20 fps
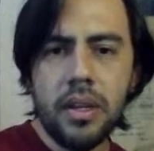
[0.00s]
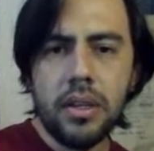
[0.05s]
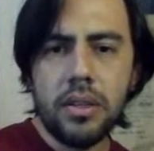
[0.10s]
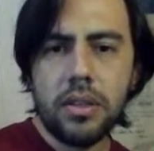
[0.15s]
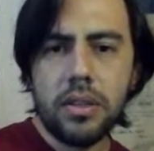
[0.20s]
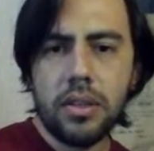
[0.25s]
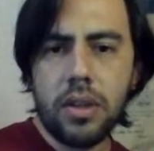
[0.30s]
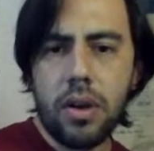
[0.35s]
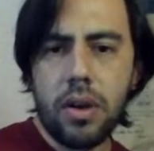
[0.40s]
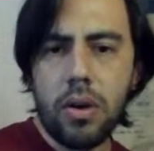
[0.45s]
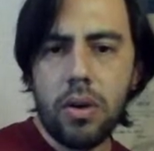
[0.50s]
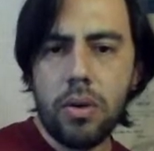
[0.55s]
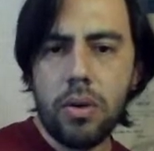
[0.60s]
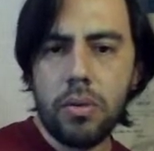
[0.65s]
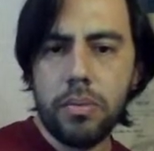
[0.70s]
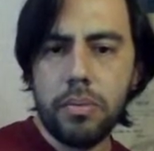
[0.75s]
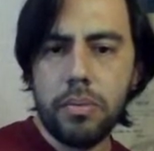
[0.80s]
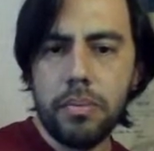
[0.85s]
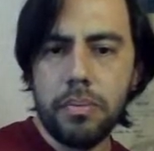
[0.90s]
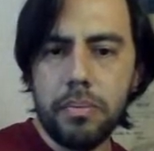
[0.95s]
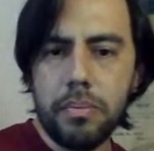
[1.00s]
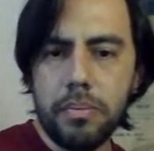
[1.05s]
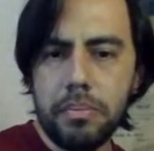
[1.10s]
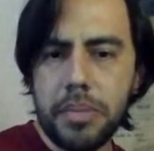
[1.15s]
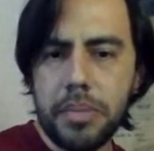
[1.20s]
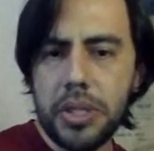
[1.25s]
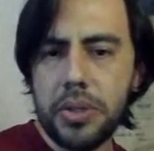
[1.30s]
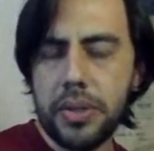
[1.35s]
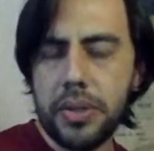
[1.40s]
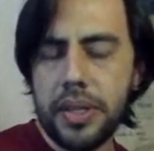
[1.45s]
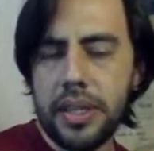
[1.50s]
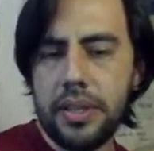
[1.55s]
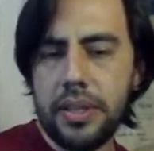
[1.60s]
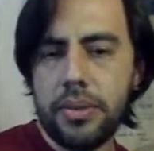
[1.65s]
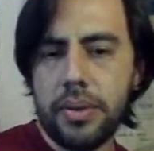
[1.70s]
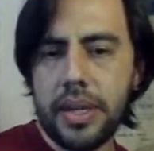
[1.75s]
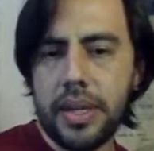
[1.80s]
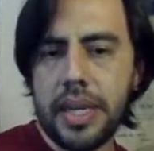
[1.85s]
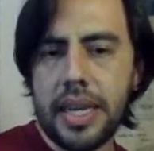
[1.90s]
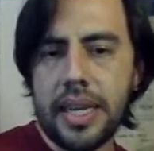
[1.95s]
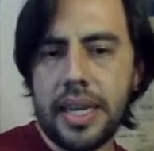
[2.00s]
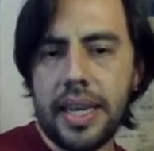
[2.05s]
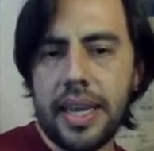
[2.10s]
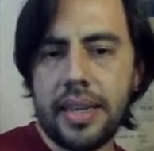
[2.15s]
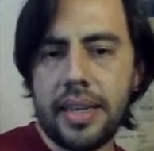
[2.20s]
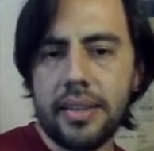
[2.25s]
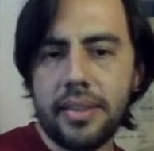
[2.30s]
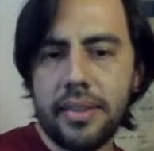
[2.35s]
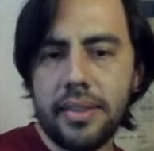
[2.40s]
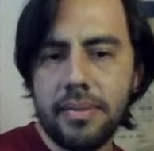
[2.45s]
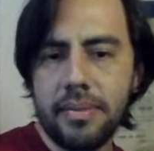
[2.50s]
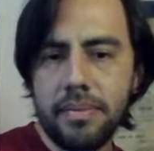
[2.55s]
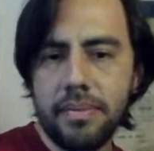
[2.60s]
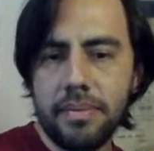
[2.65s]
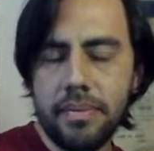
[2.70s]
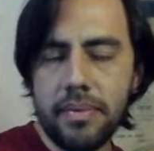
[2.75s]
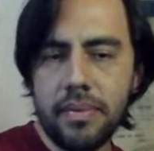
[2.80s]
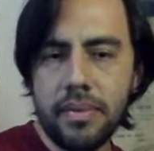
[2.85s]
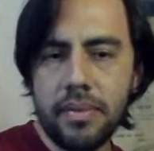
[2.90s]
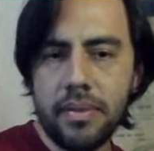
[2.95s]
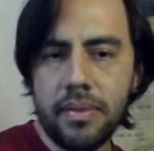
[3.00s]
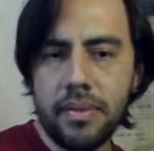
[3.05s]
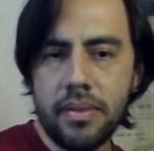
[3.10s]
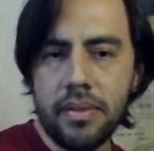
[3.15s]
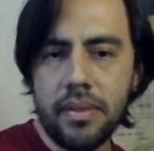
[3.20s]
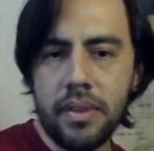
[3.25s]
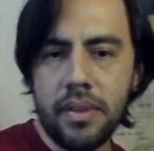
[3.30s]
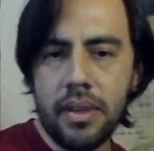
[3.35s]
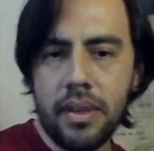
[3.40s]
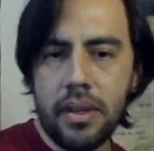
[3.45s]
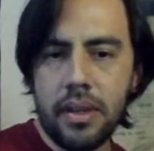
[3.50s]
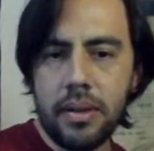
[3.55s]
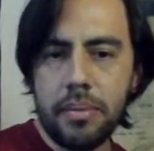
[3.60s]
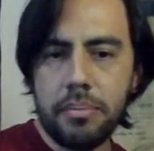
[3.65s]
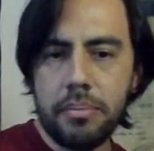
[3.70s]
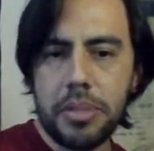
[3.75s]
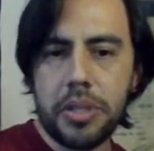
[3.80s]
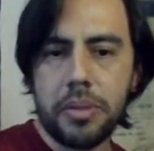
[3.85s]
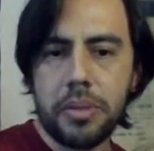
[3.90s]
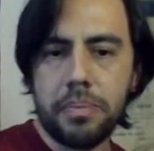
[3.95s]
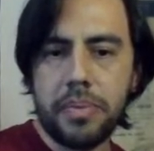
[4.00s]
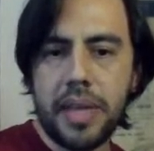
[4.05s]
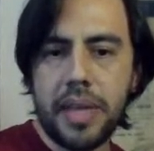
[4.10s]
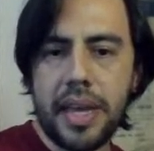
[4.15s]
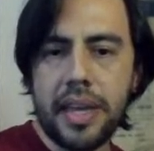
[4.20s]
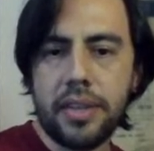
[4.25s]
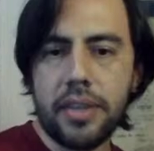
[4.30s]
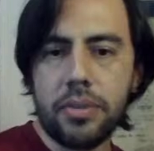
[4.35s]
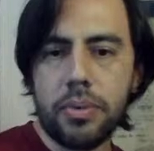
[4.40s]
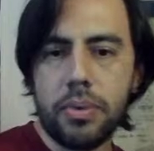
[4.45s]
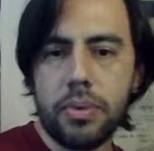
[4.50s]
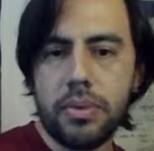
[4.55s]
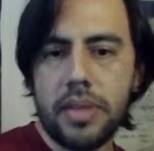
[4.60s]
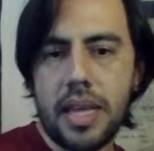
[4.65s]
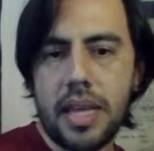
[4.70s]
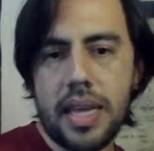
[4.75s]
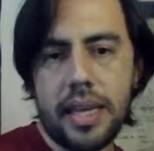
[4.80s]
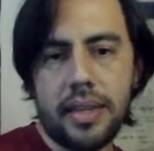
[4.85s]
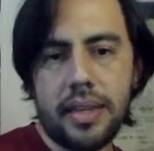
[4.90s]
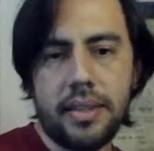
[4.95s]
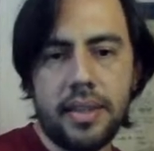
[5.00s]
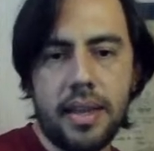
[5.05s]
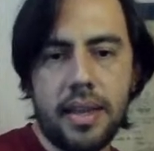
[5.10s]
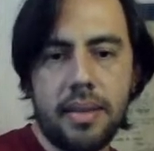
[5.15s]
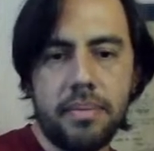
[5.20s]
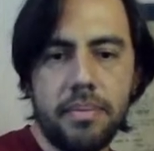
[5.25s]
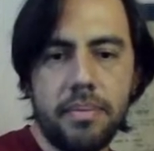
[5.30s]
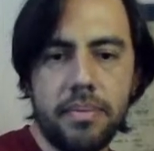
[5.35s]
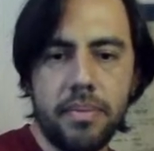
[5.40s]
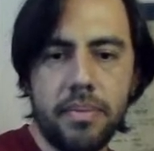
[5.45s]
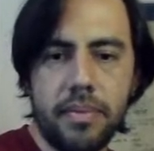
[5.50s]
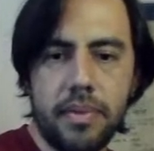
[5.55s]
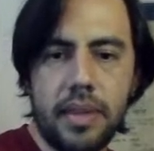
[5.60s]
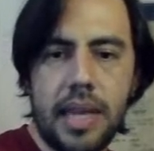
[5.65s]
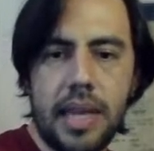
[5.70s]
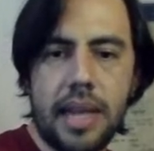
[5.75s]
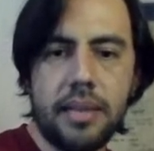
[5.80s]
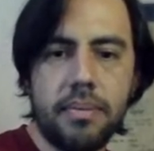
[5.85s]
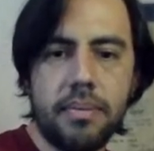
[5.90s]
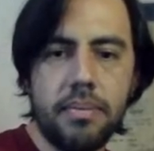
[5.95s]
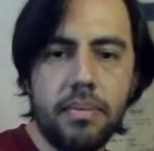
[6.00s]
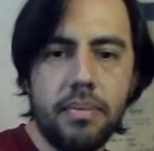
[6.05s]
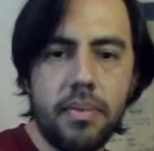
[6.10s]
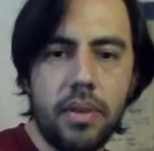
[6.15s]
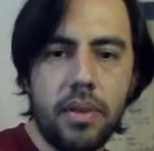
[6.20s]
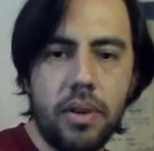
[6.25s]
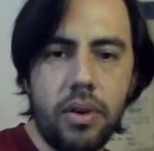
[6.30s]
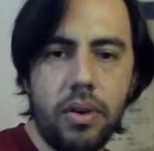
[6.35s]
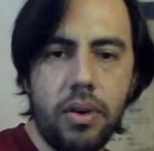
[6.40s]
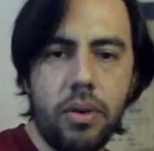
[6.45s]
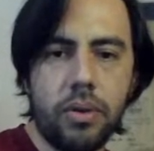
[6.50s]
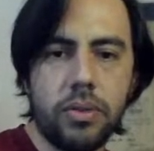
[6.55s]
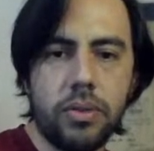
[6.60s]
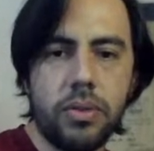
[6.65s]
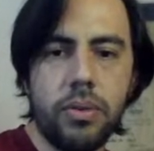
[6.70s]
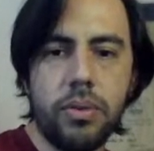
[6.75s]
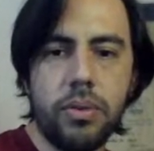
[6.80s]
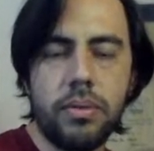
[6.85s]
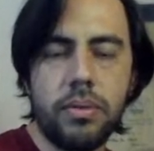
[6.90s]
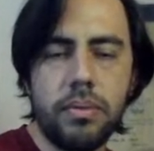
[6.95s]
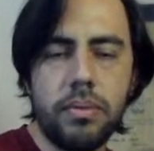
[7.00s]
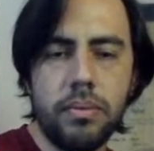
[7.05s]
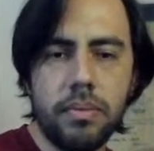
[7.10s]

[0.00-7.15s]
So bishop e3, I guess. Bishop takes, rook takes, and that looks good.